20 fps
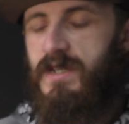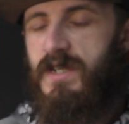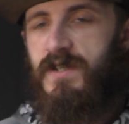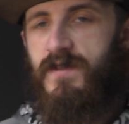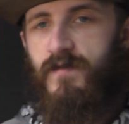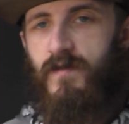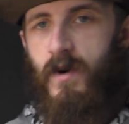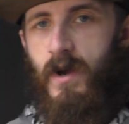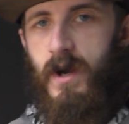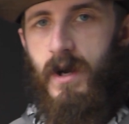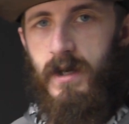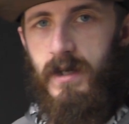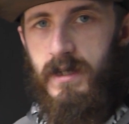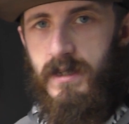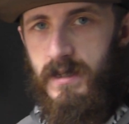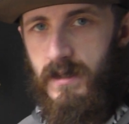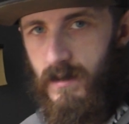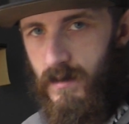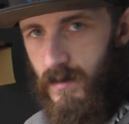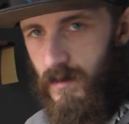these
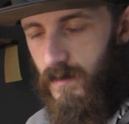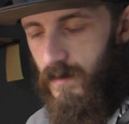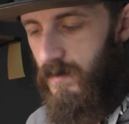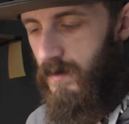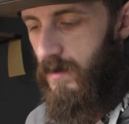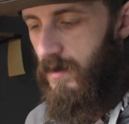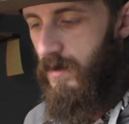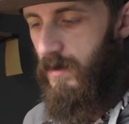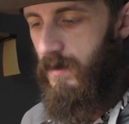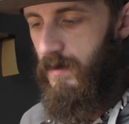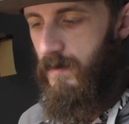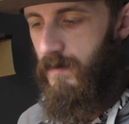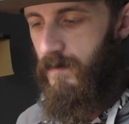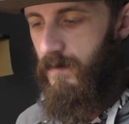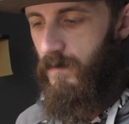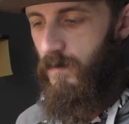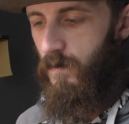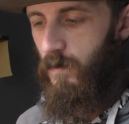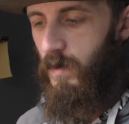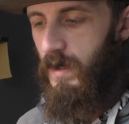frogs or
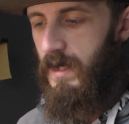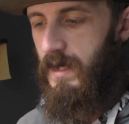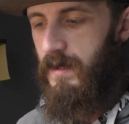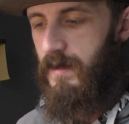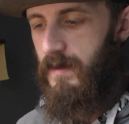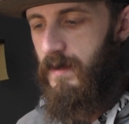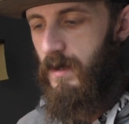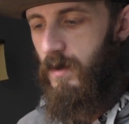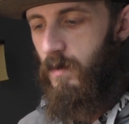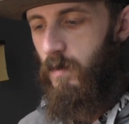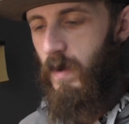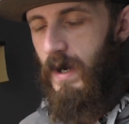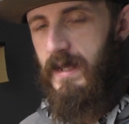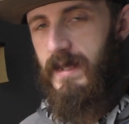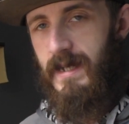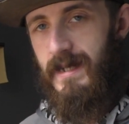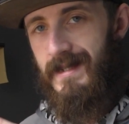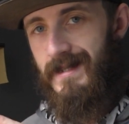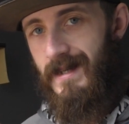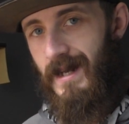with a weight
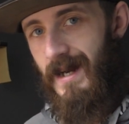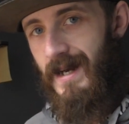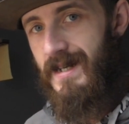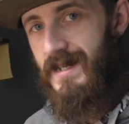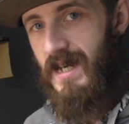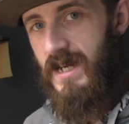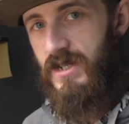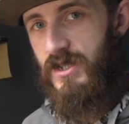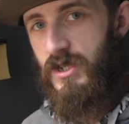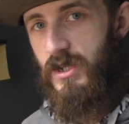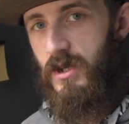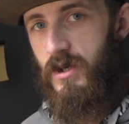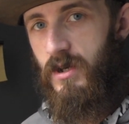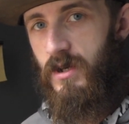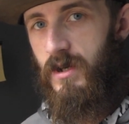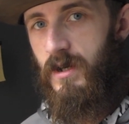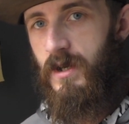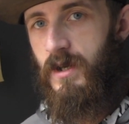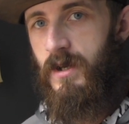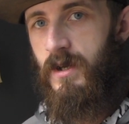that's not attached to the
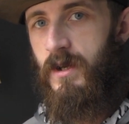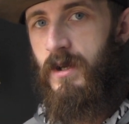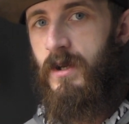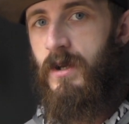hook,